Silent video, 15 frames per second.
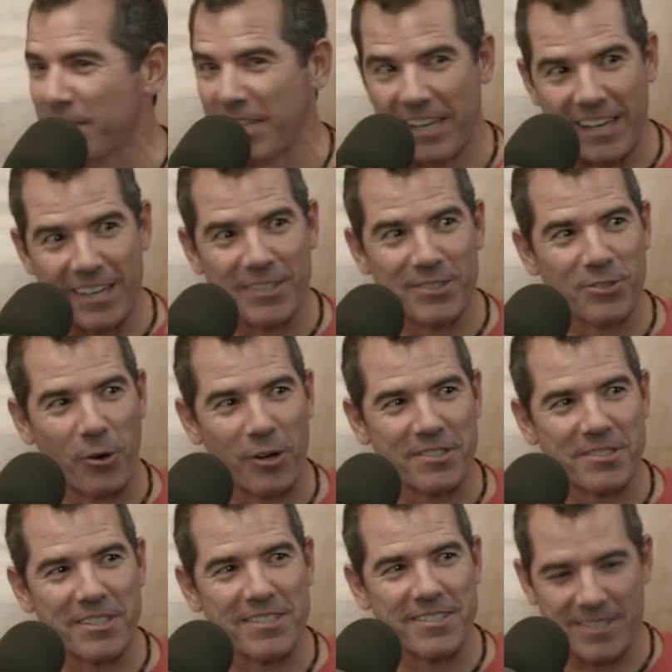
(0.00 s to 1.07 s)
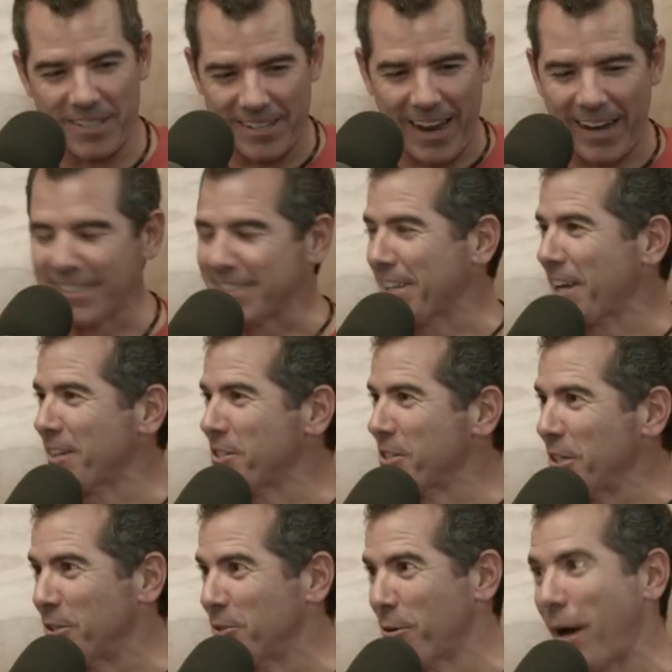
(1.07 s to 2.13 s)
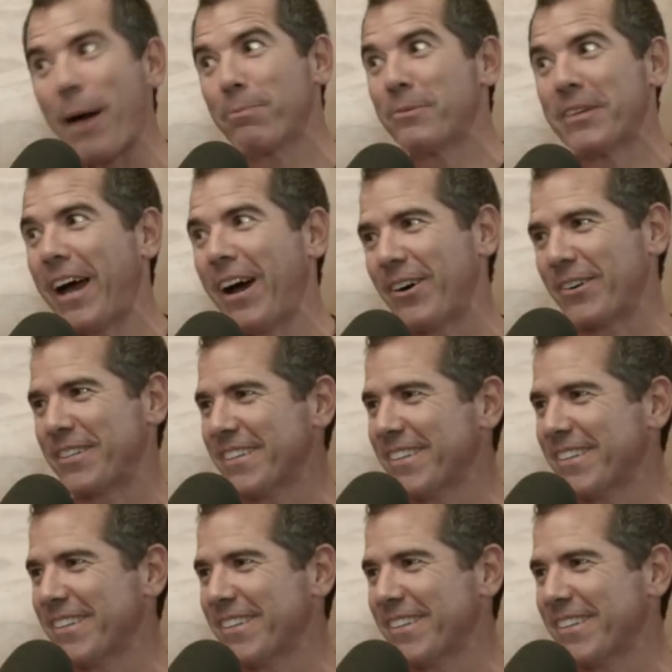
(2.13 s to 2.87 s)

He endorses, the next day she drops out.